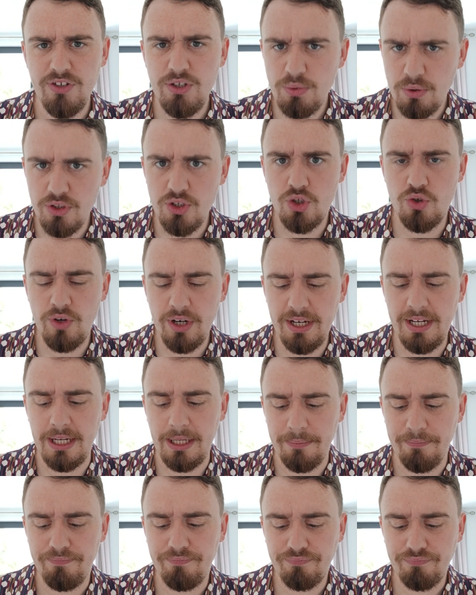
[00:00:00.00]
one's
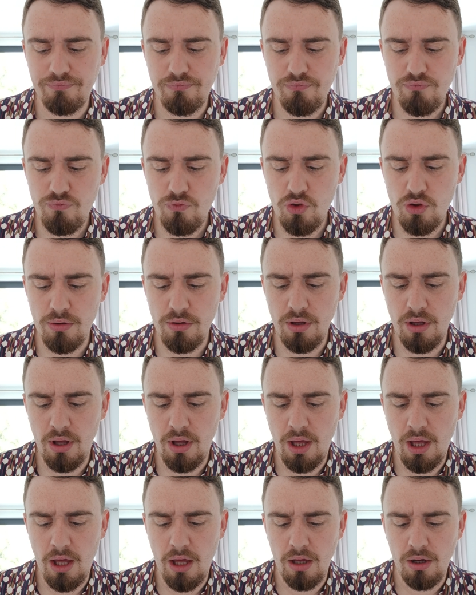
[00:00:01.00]
tricky.
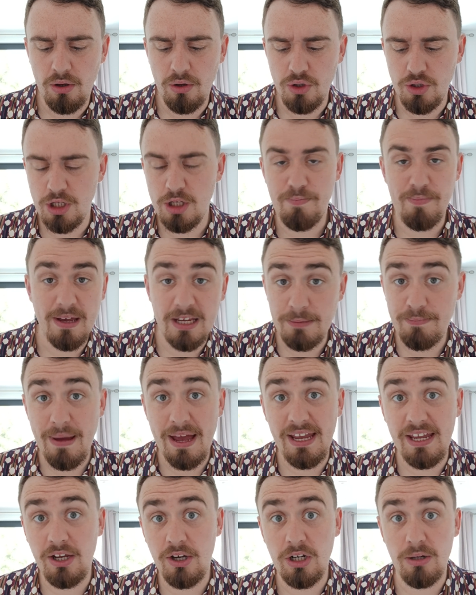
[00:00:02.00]
Because is
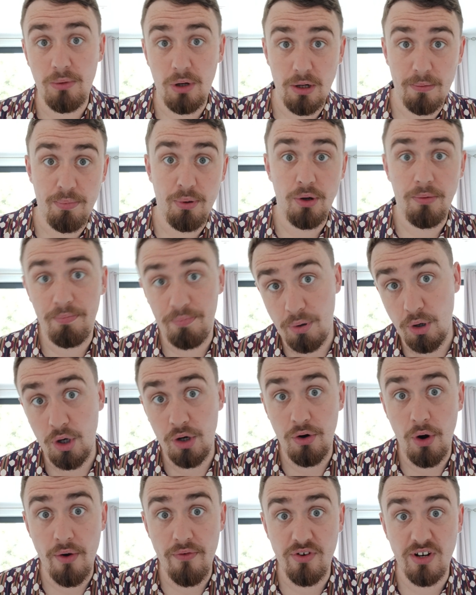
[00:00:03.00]
Becky going to want to put
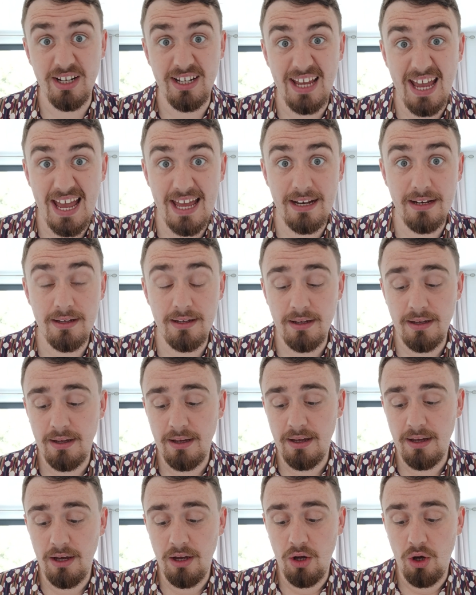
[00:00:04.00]
her over again?
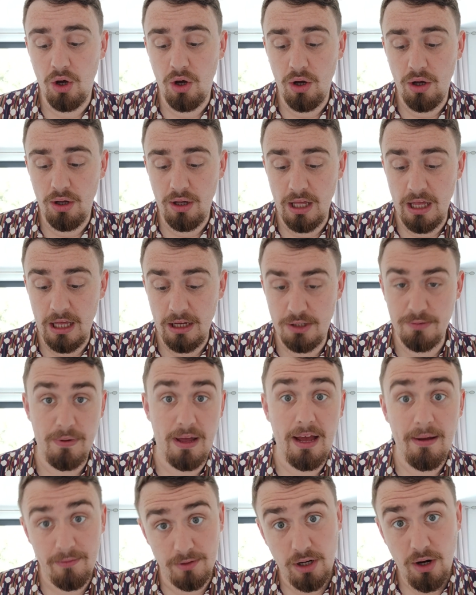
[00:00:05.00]
Because
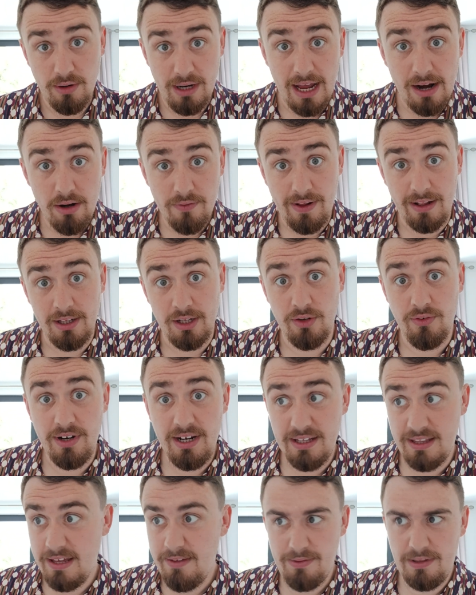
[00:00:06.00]
Lyra
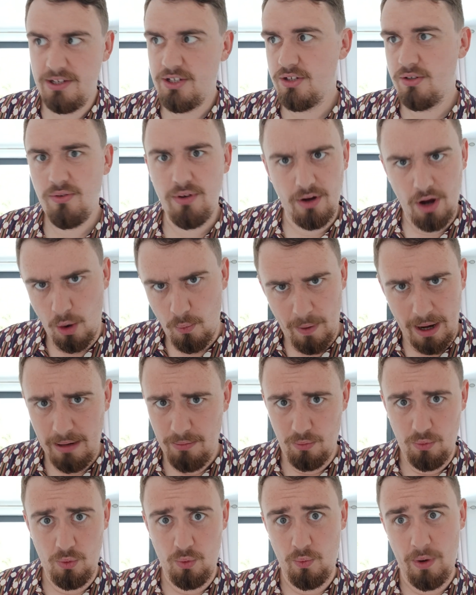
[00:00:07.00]
Valkyria, these two go
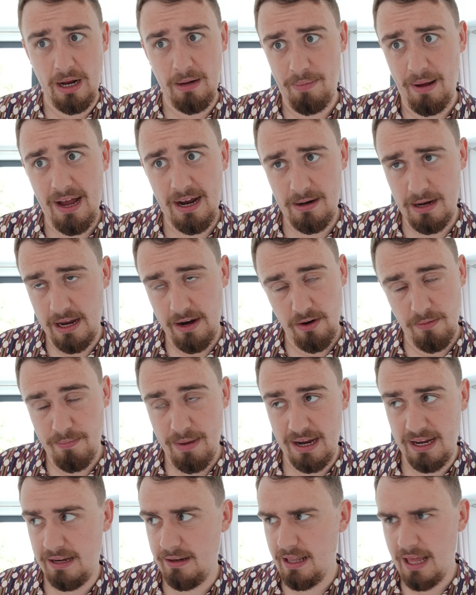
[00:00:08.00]
way back here, and
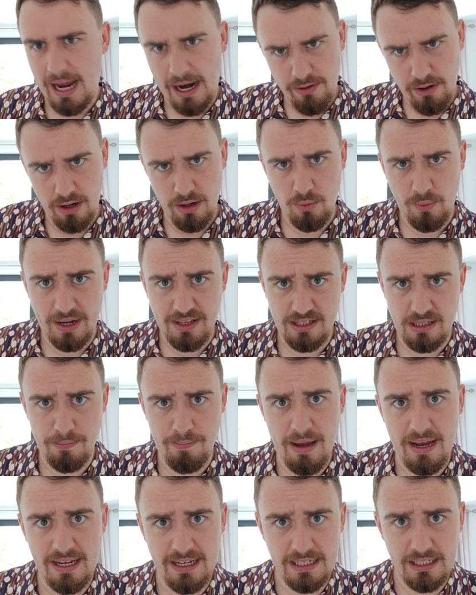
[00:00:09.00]
Lyra went to
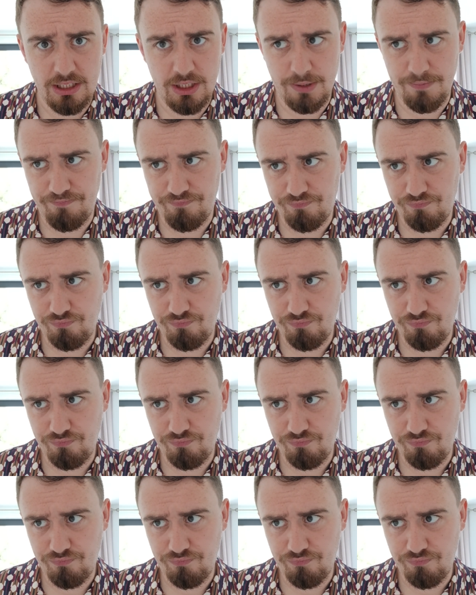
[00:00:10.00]
Becky's